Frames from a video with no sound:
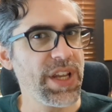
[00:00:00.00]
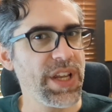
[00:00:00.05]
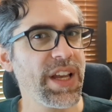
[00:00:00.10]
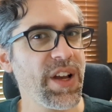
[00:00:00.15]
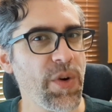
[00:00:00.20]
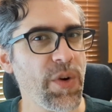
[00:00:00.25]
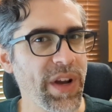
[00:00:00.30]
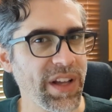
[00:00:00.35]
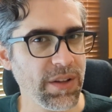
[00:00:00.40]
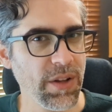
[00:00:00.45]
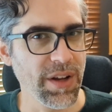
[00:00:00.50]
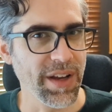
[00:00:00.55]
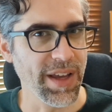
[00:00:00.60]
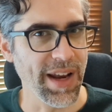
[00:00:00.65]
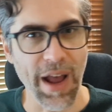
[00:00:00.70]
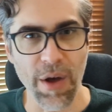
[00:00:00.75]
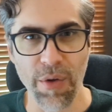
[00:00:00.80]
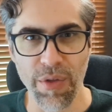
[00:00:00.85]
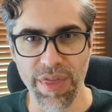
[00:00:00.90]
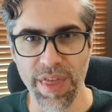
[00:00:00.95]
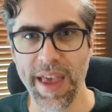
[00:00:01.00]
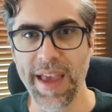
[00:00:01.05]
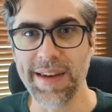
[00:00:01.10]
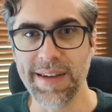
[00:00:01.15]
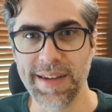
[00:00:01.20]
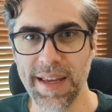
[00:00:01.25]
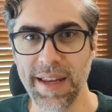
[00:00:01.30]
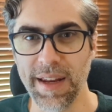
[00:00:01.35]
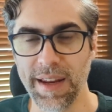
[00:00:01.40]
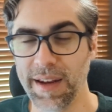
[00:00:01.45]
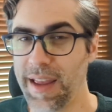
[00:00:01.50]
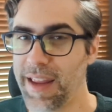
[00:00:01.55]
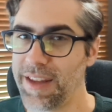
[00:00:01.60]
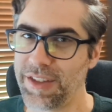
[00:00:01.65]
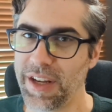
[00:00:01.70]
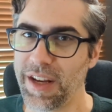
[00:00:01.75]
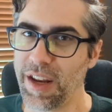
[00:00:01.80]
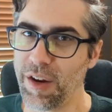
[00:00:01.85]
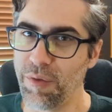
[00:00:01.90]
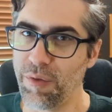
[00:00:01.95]
a quick look at how they did it,
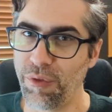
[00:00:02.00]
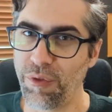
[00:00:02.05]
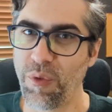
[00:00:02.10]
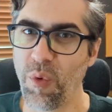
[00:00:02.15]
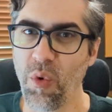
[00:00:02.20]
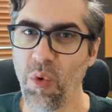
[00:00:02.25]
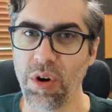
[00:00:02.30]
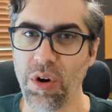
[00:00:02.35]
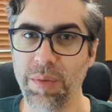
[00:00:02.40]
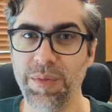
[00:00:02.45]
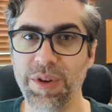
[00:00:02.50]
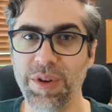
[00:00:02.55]
as it informed